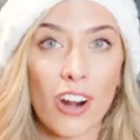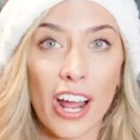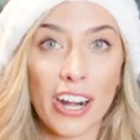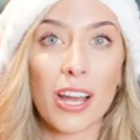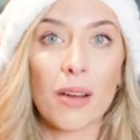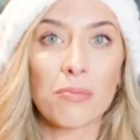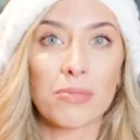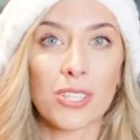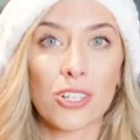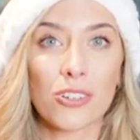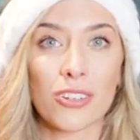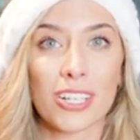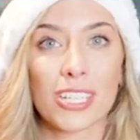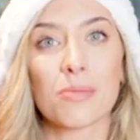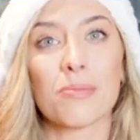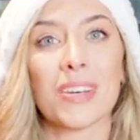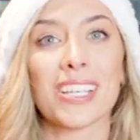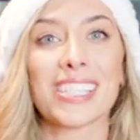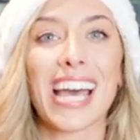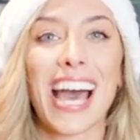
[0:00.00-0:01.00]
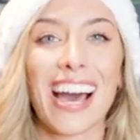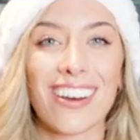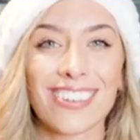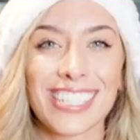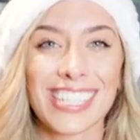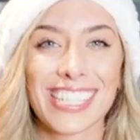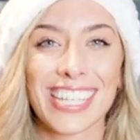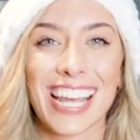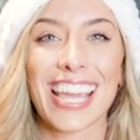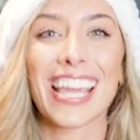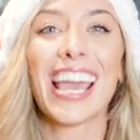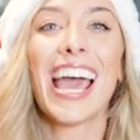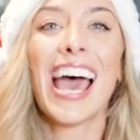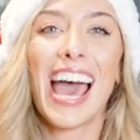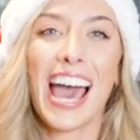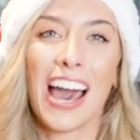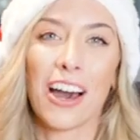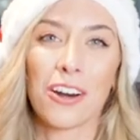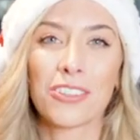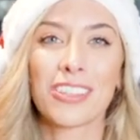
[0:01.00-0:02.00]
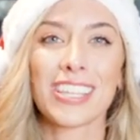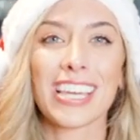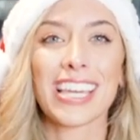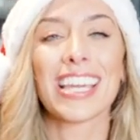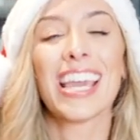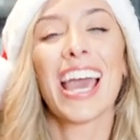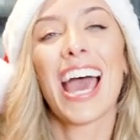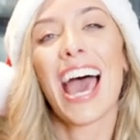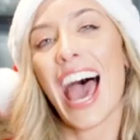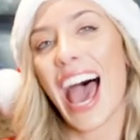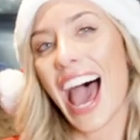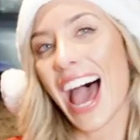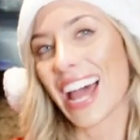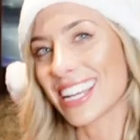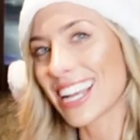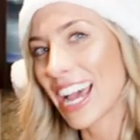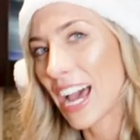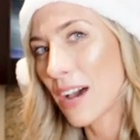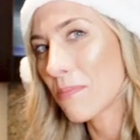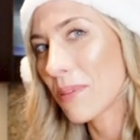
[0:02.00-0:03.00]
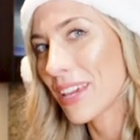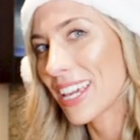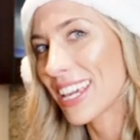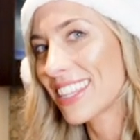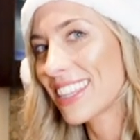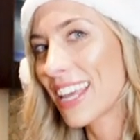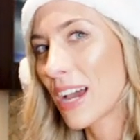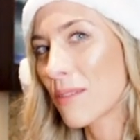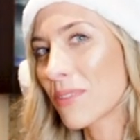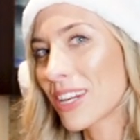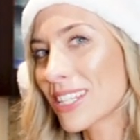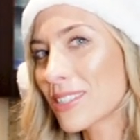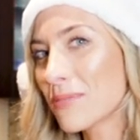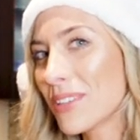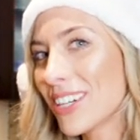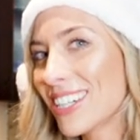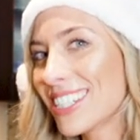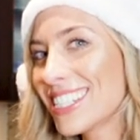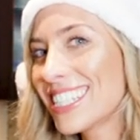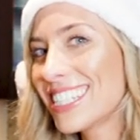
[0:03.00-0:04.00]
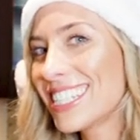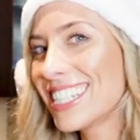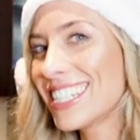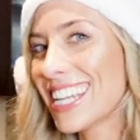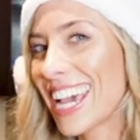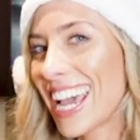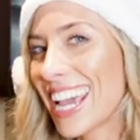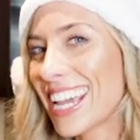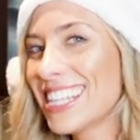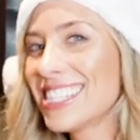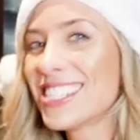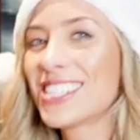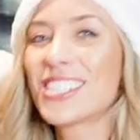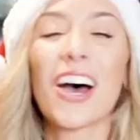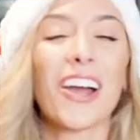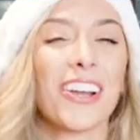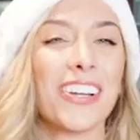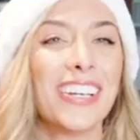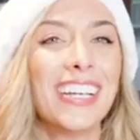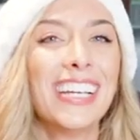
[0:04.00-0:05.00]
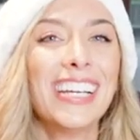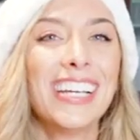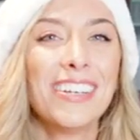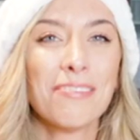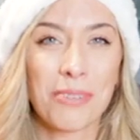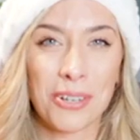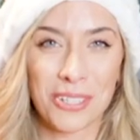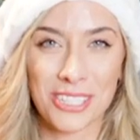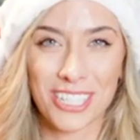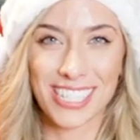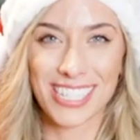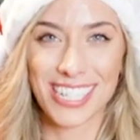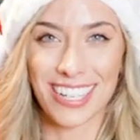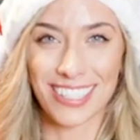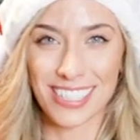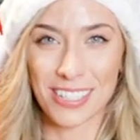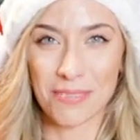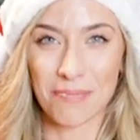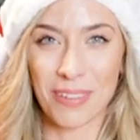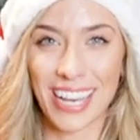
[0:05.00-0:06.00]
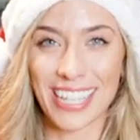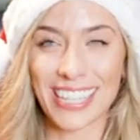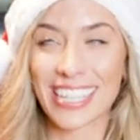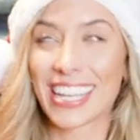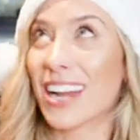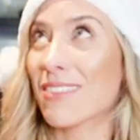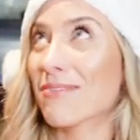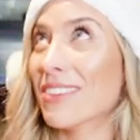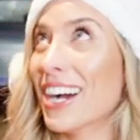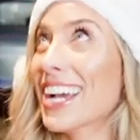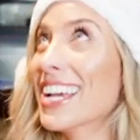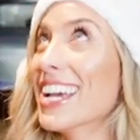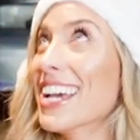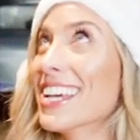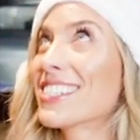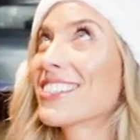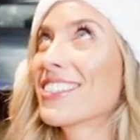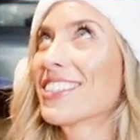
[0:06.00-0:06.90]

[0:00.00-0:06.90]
run up to Christmas, how to stay healthy and happy. That brings me on to today. So Portia's dancing behind the camera. It is